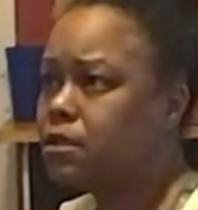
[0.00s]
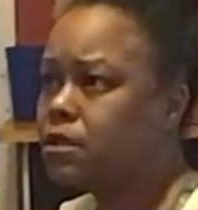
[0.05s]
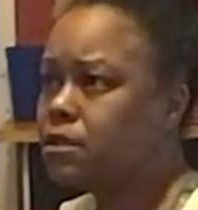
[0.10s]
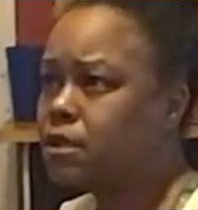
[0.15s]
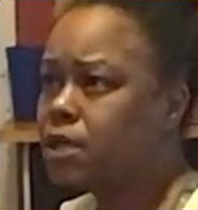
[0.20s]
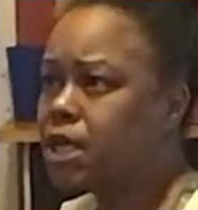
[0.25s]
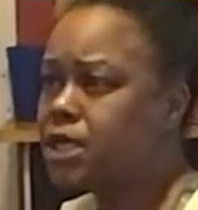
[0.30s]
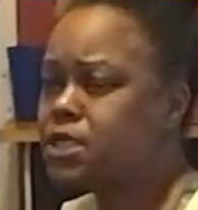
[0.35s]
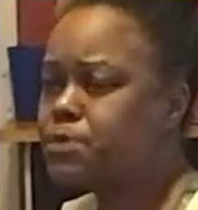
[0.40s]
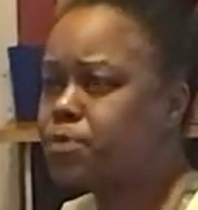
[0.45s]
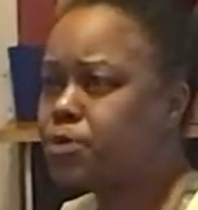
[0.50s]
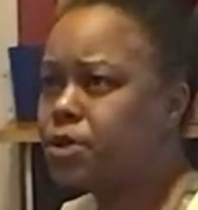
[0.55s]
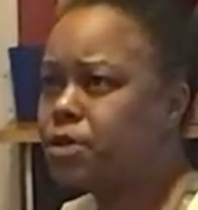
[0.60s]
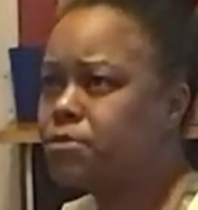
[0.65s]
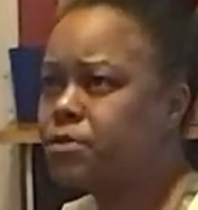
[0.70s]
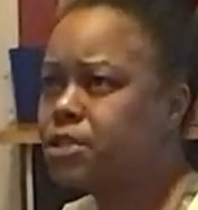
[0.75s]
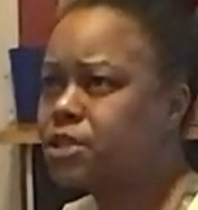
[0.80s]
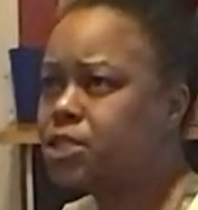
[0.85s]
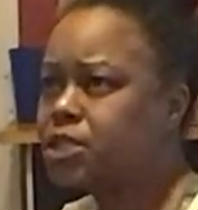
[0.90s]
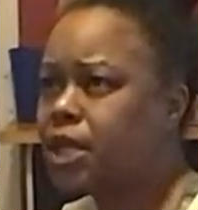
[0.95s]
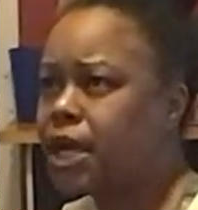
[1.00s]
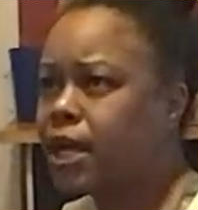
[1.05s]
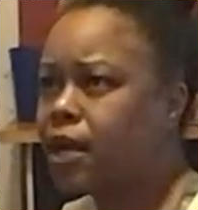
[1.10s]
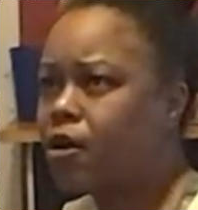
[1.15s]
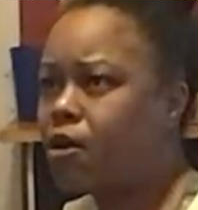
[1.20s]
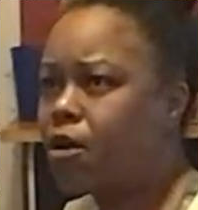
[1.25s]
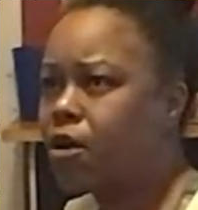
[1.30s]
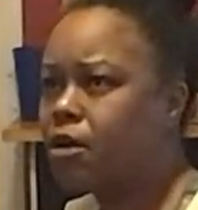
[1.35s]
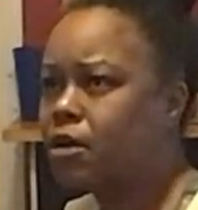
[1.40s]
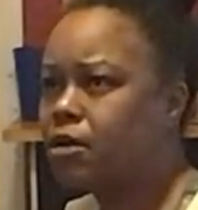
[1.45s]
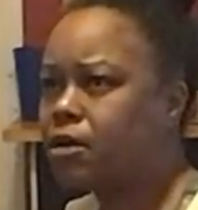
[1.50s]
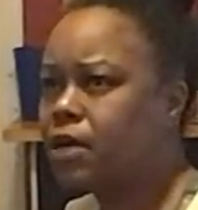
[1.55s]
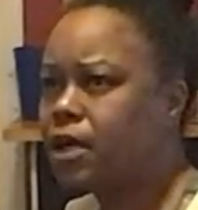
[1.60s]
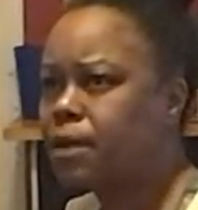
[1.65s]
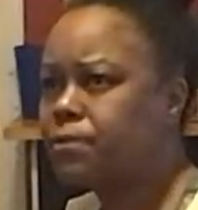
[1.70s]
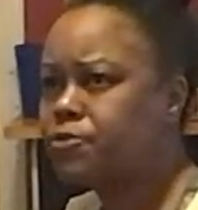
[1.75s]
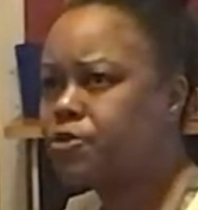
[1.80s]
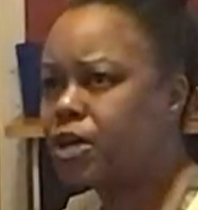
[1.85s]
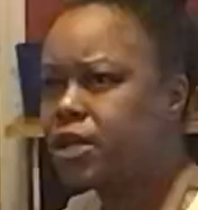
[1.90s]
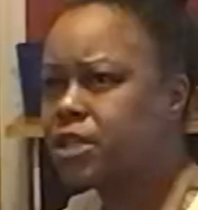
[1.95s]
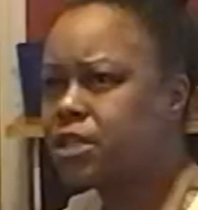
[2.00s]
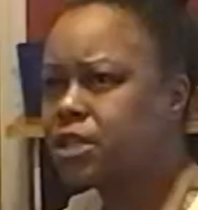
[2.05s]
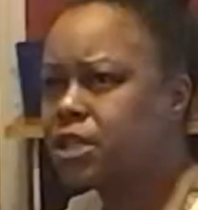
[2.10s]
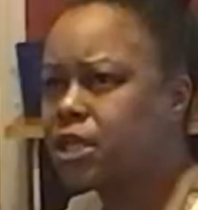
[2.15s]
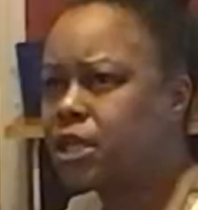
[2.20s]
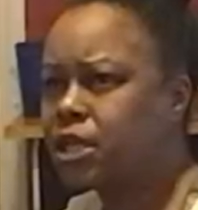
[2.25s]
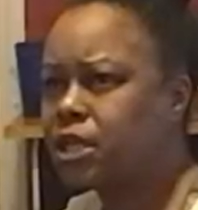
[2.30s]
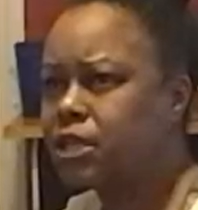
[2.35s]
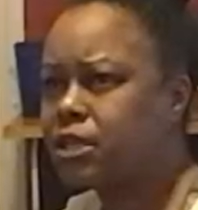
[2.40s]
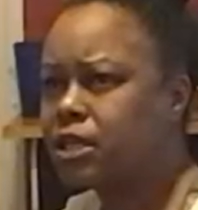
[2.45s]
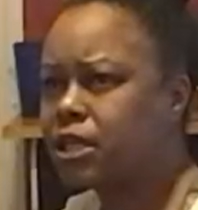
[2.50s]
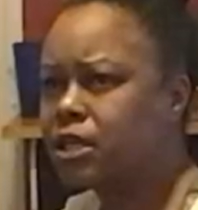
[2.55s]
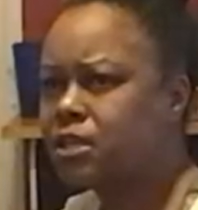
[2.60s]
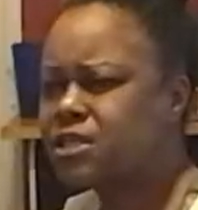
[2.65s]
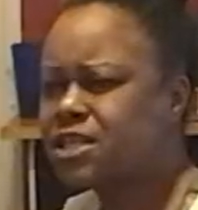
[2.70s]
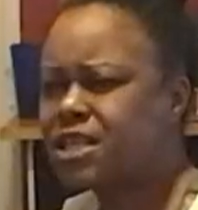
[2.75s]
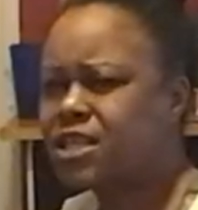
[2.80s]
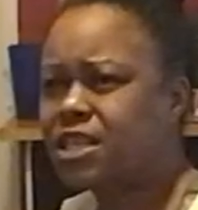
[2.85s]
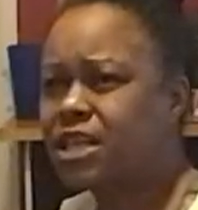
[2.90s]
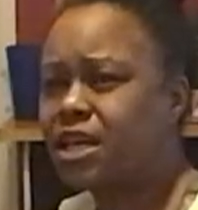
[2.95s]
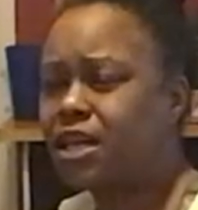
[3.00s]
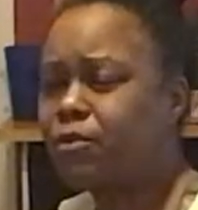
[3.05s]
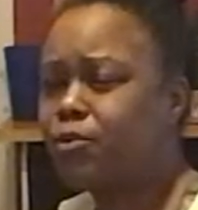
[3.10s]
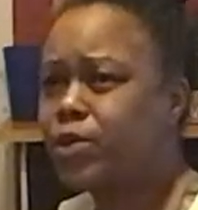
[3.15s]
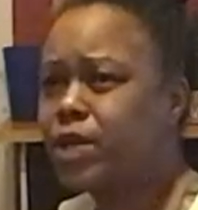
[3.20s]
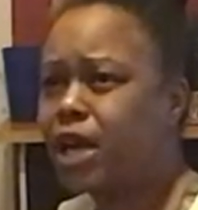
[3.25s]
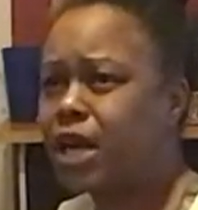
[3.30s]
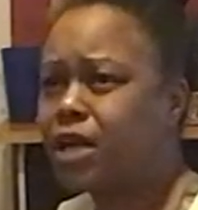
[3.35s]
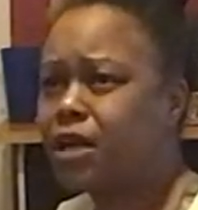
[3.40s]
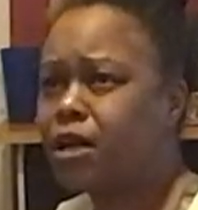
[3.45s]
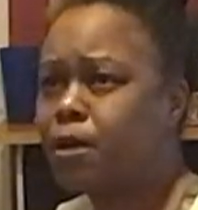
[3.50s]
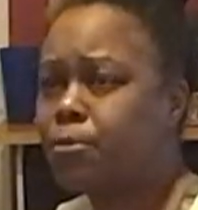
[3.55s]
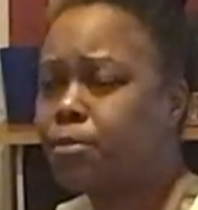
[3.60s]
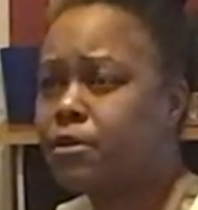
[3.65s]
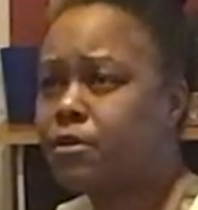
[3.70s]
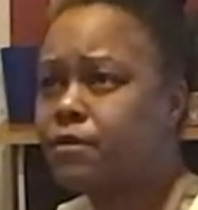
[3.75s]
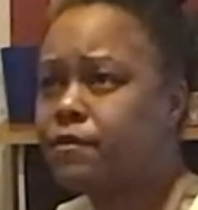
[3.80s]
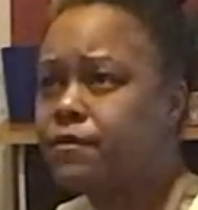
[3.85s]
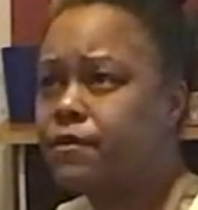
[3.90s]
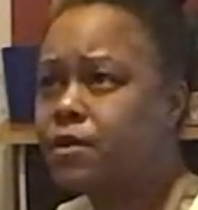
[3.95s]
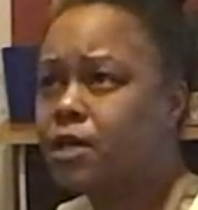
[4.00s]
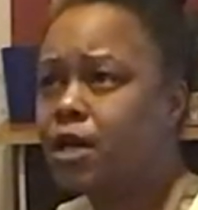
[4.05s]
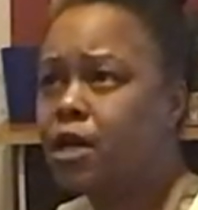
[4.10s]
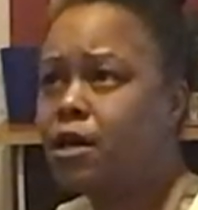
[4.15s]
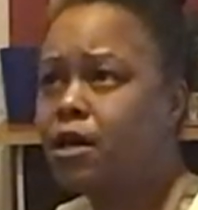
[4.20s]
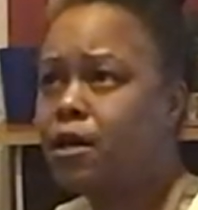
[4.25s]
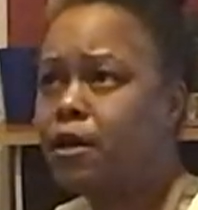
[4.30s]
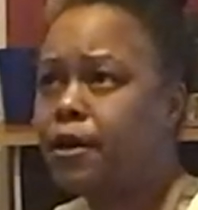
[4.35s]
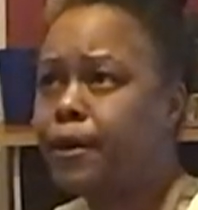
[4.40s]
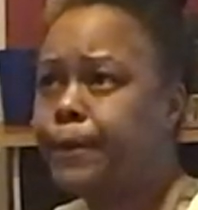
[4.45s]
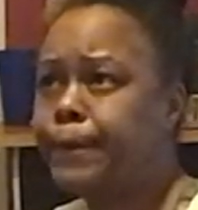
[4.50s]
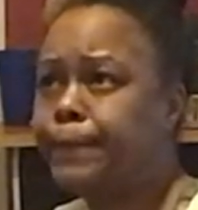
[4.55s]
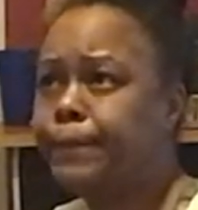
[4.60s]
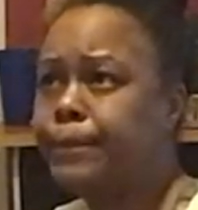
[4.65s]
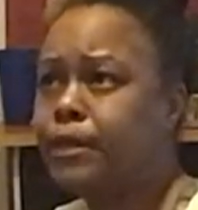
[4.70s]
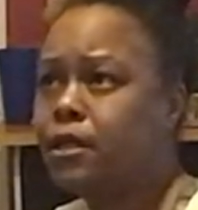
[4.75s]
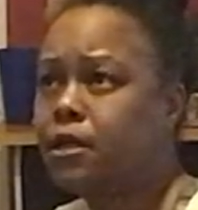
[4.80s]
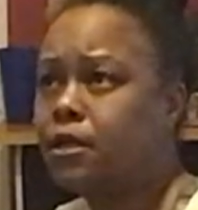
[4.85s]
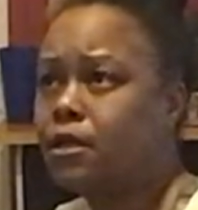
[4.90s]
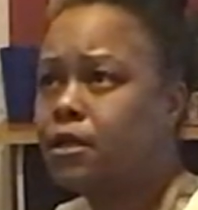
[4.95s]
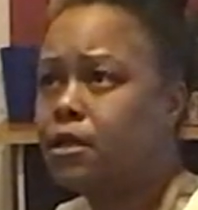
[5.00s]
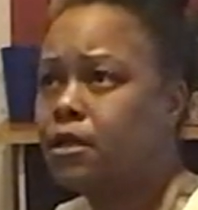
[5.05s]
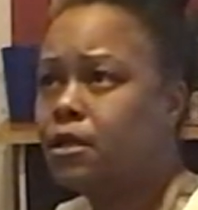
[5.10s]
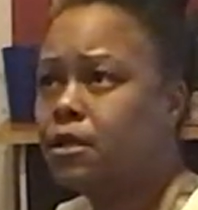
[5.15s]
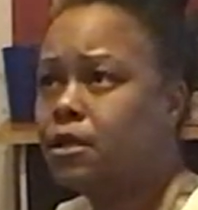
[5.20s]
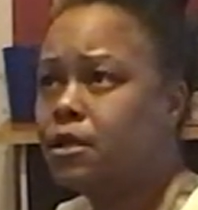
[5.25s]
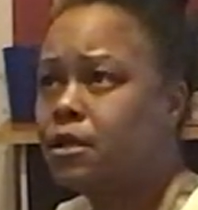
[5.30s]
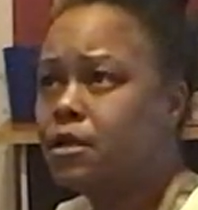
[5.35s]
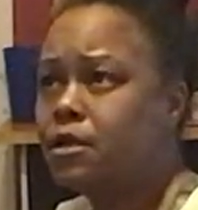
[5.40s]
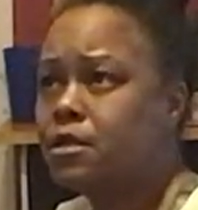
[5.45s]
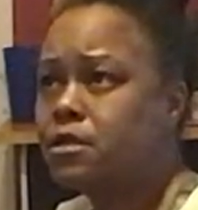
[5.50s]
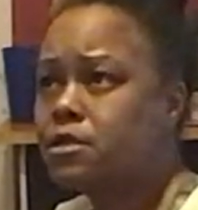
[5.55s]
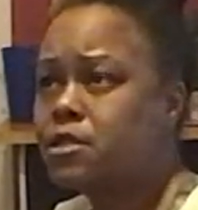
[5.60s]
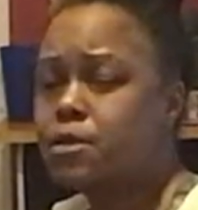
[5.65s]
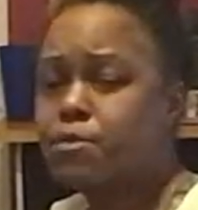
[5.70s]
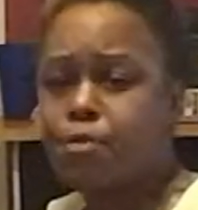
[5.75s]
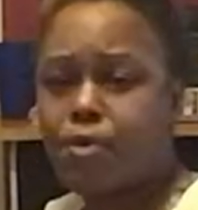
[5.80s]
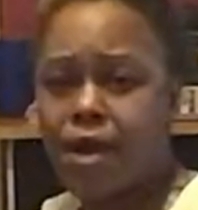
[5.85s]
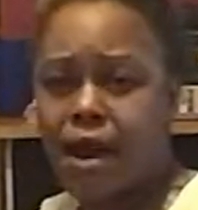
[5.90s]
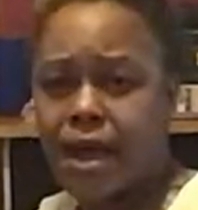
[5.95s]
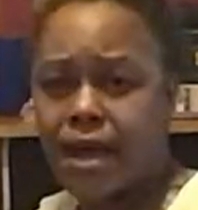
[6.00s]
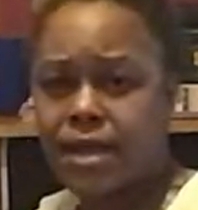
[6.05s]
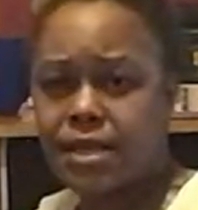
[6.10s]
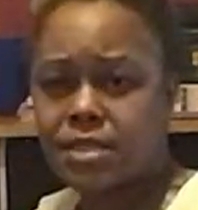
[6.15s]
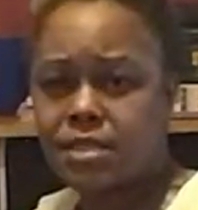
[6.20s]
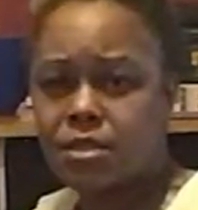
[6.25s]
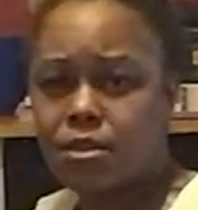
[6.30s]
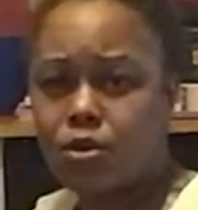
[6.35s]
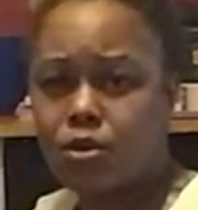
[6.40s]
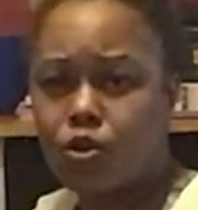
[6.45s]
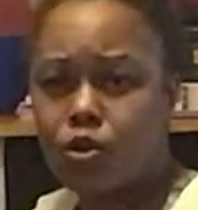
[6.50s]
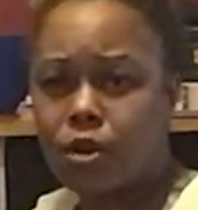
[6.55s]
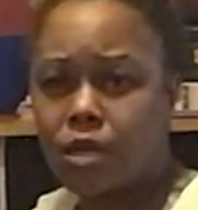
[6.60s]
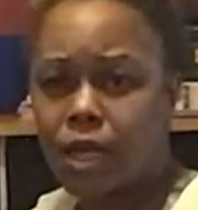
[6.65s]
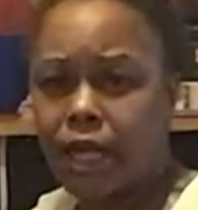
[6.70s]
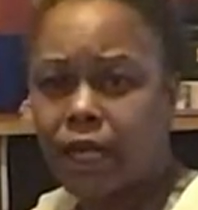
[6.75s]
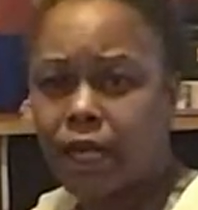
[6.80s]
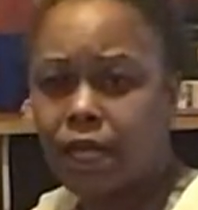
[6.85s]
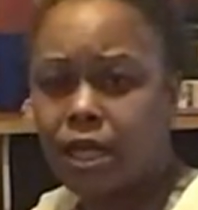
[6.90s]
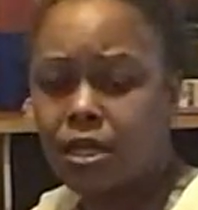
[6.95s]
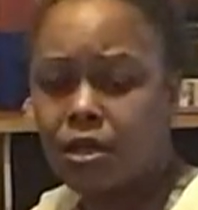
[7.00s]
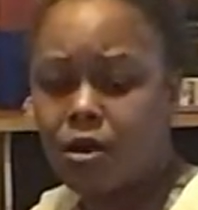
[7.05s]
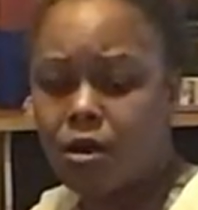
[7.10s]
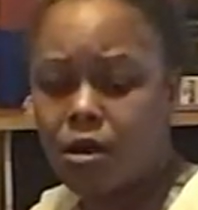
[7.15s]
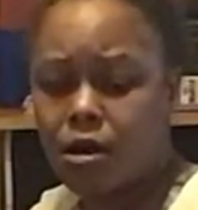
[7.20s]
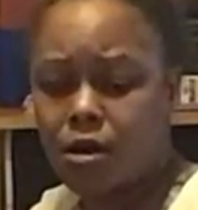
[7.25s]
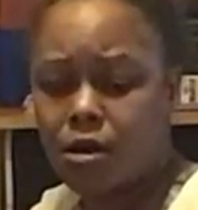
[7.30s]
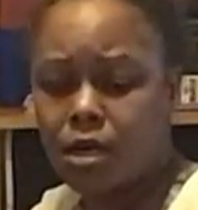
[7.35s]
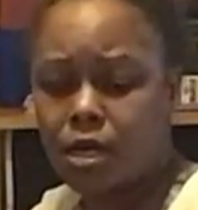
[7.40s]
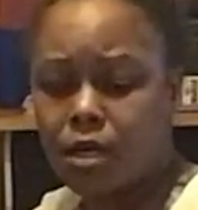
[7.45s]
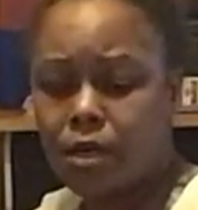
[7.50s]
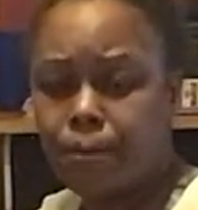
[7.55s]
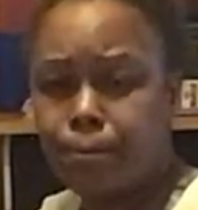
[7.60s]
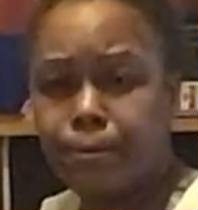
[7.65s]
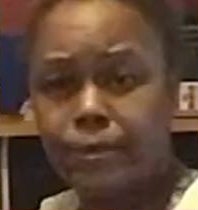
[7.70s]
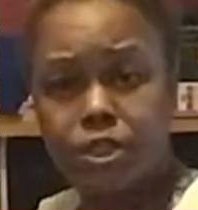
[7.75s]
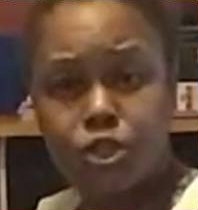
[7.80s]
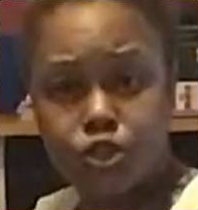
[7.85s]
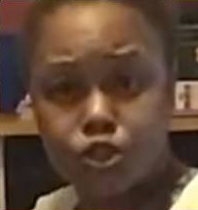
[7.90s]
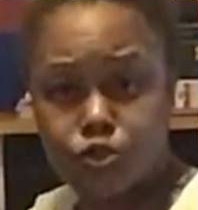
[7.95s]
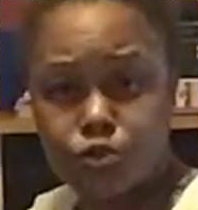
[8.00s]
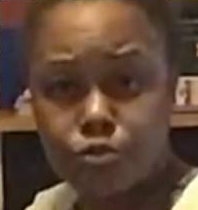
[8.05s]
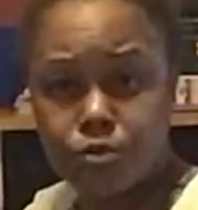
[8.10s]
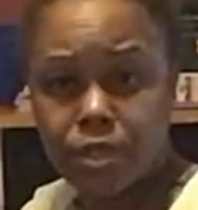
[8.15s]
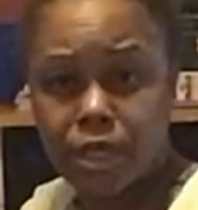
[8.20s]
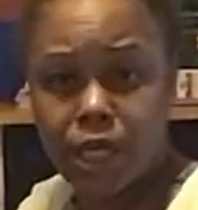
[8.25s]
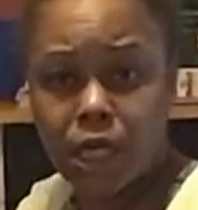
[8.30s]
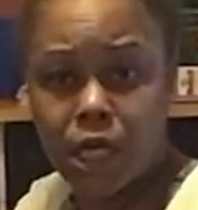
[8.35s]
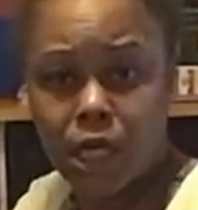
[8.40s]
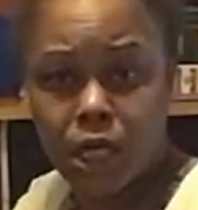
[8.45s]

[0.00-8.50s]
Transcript: that's pretty much like all. I'm trying to think anything else. I think we had a couple of surprise, or like I call mystery